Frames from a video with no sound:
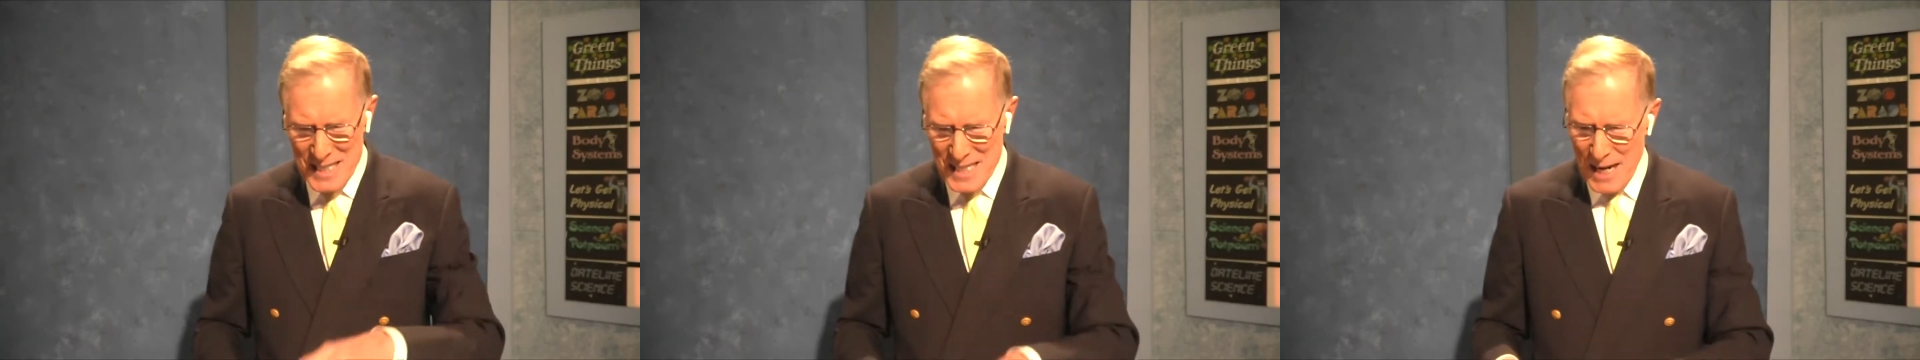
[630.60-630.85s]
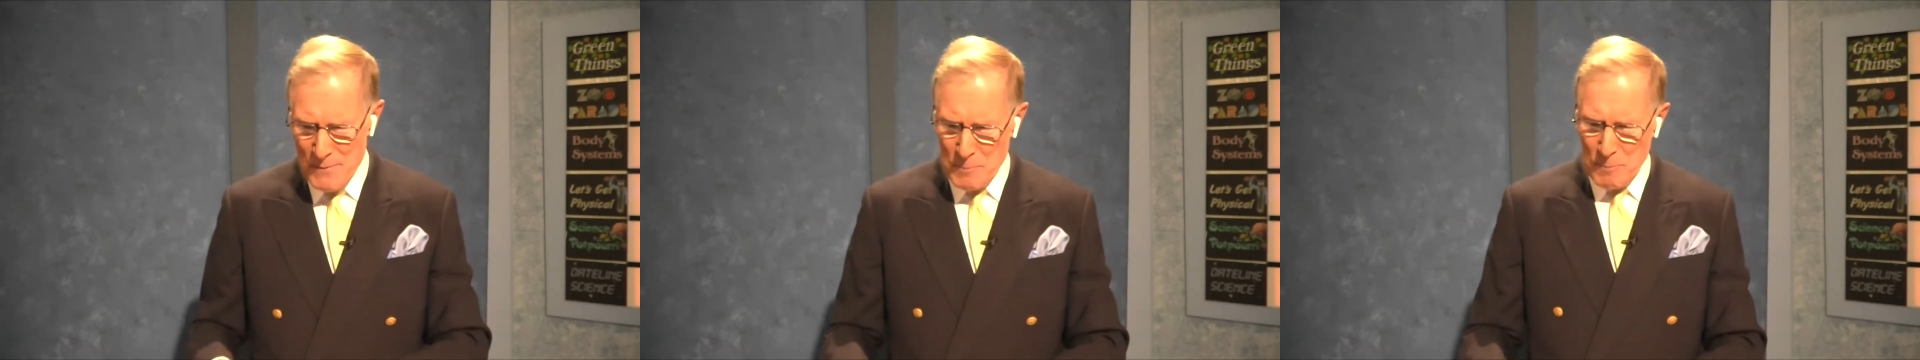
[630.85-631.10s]
it's
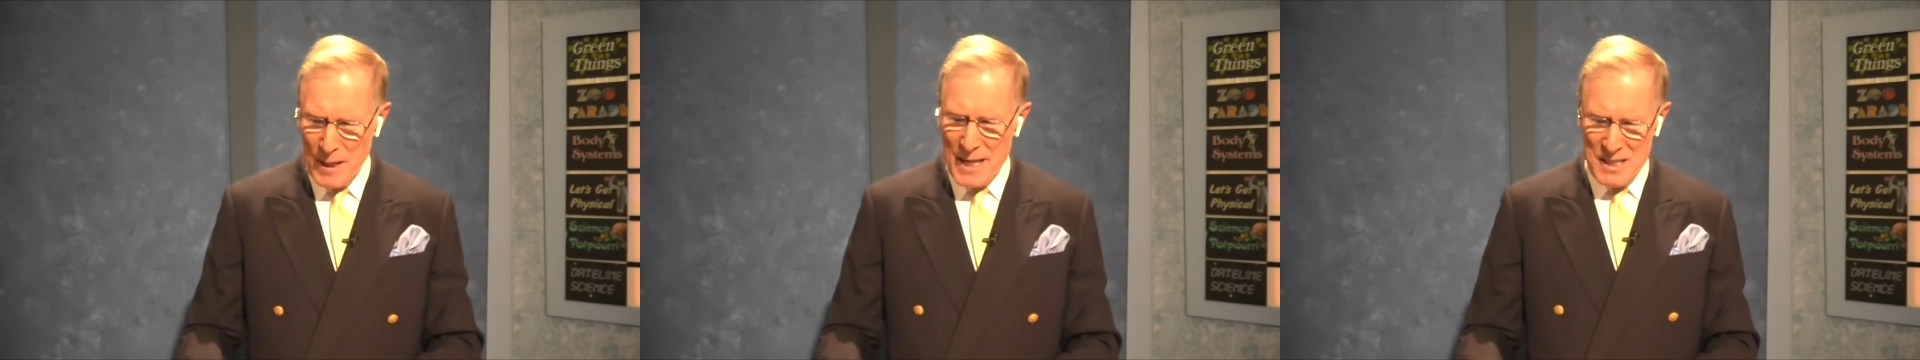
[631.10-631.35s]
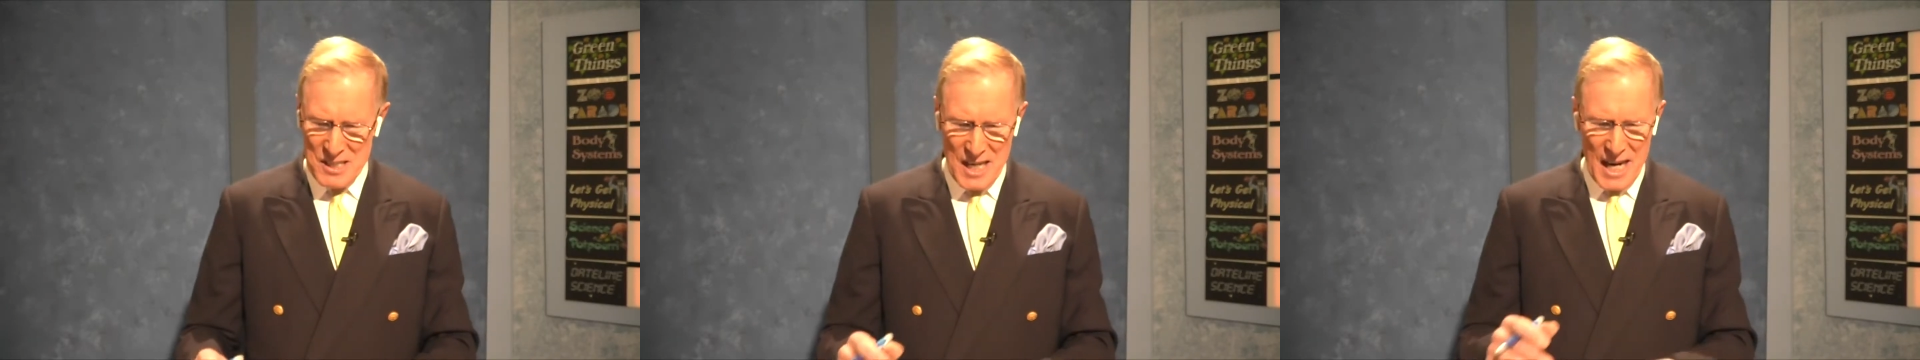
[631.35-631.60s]
time to
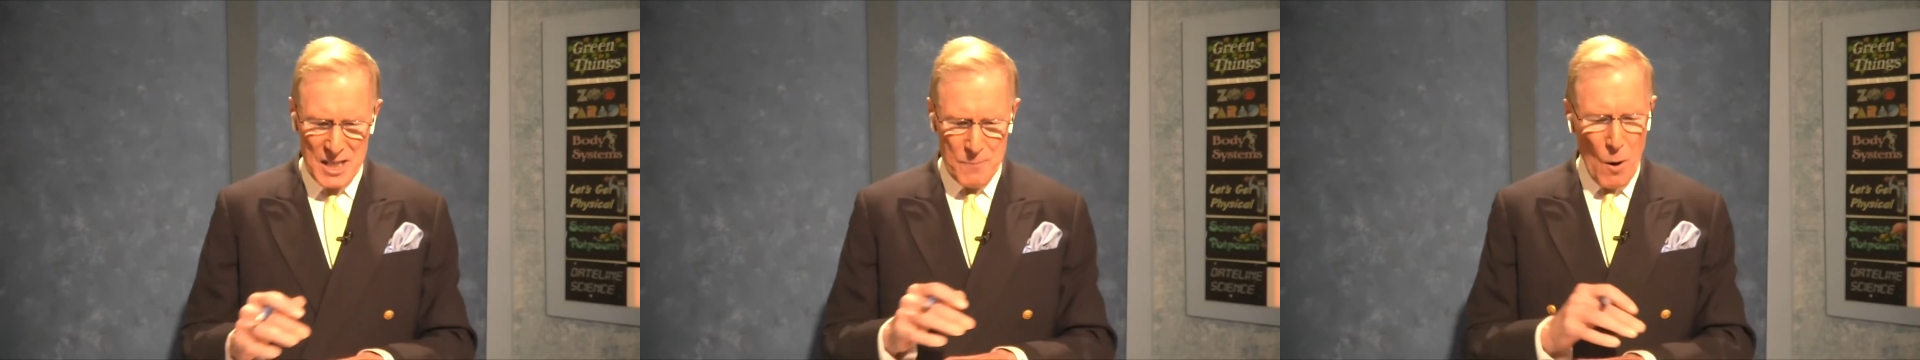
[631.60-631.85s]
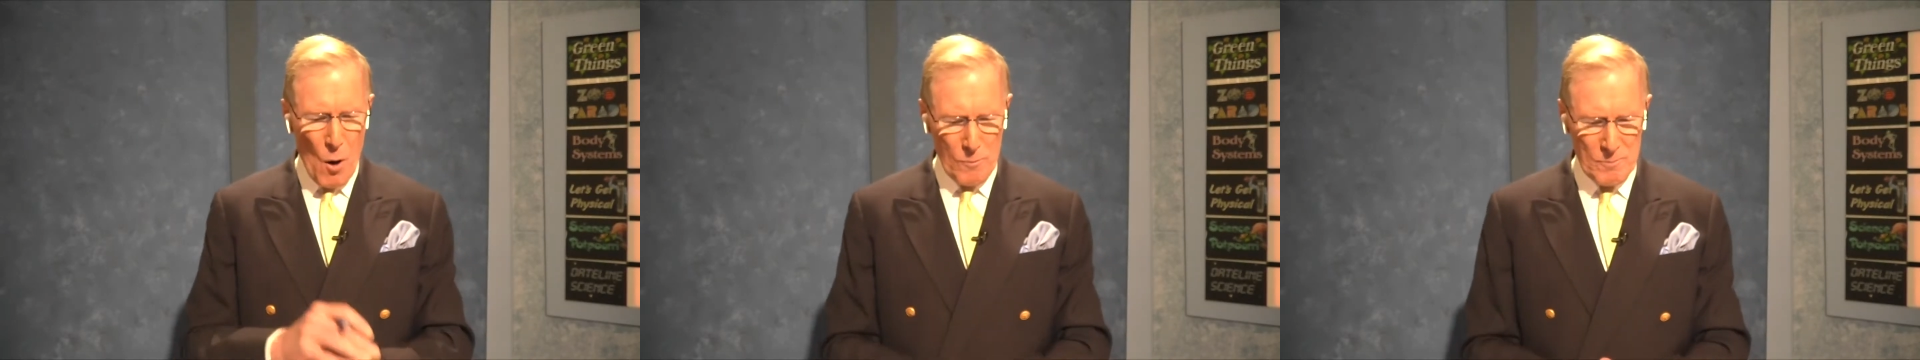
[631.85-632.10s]
play the science
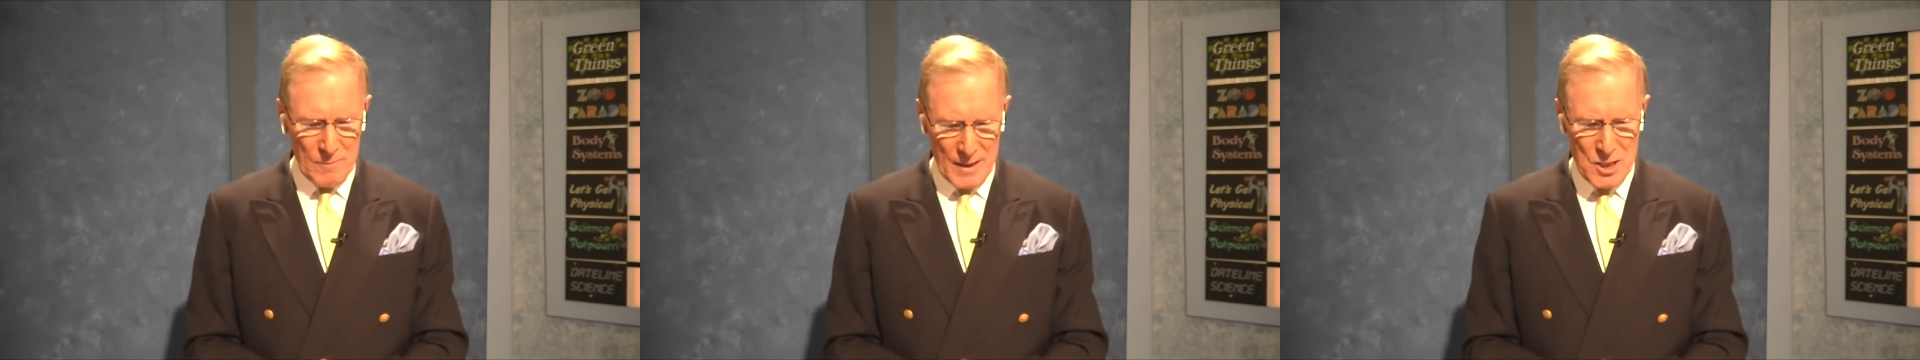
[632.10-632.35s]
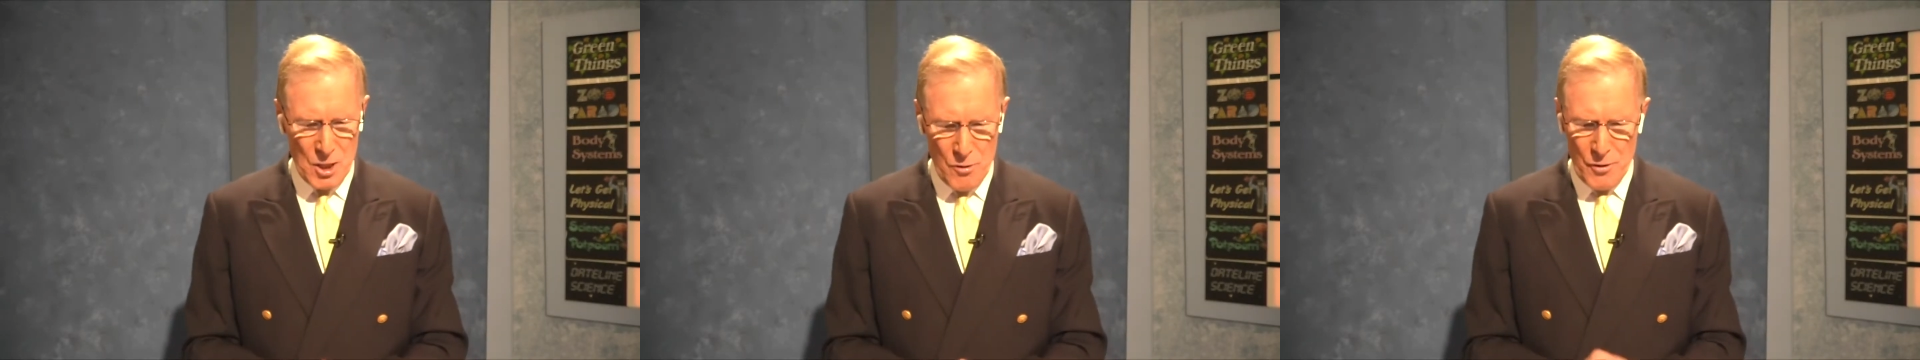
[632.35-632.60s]
bowl.
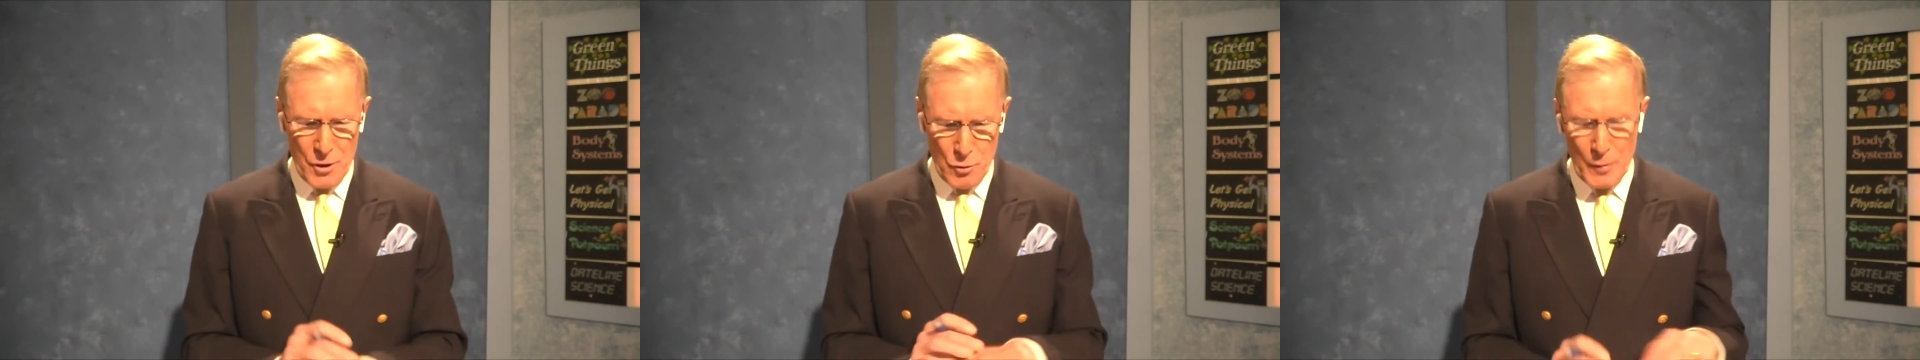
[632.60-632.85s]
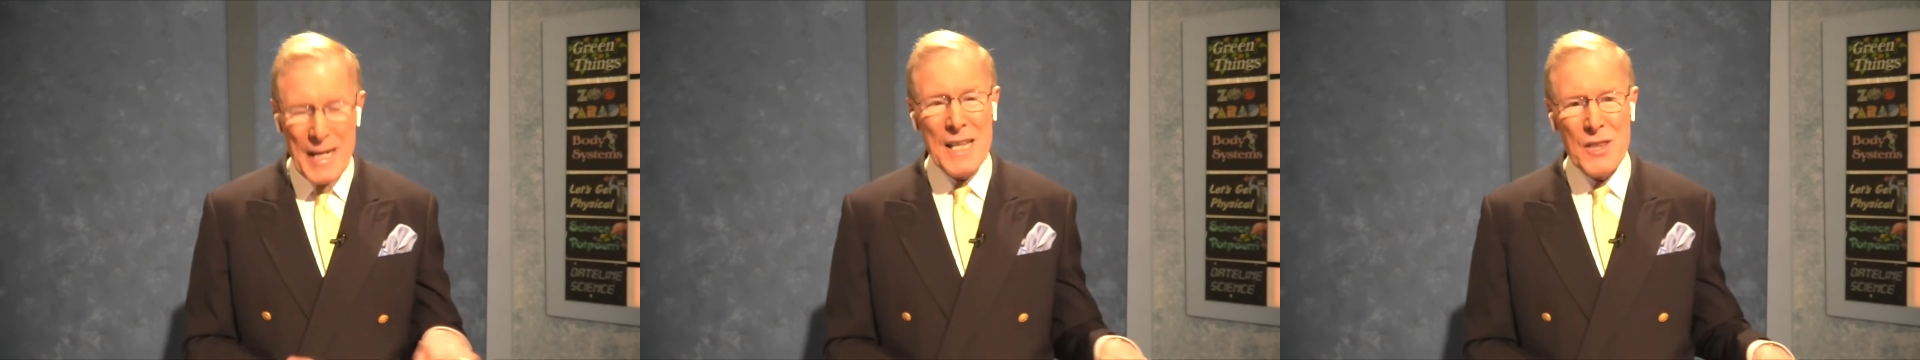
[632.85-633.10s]
Let's go to the
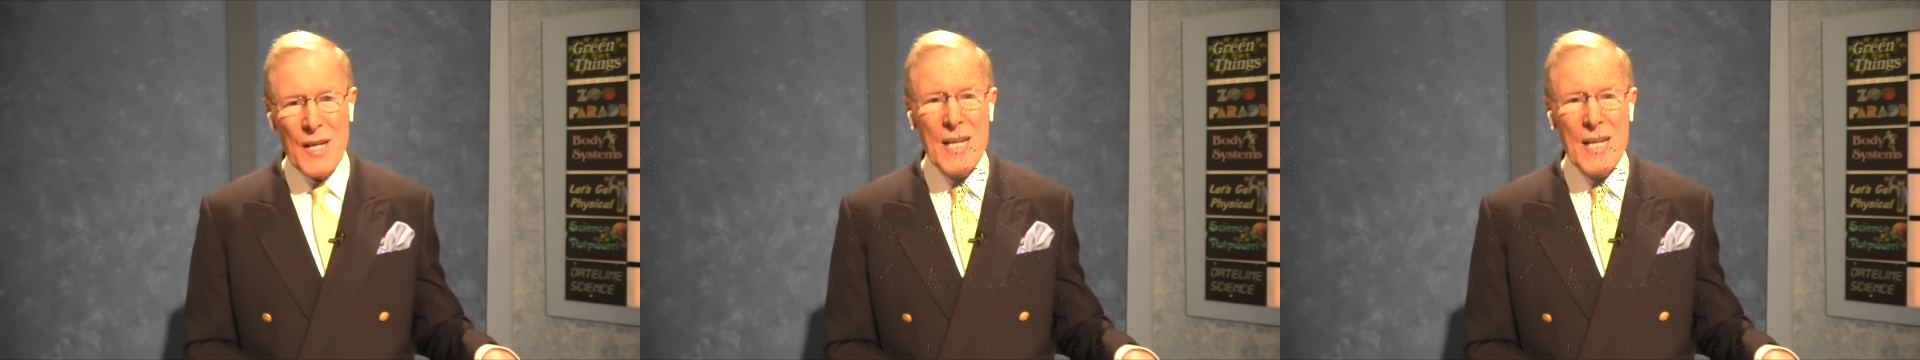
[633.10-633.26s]
green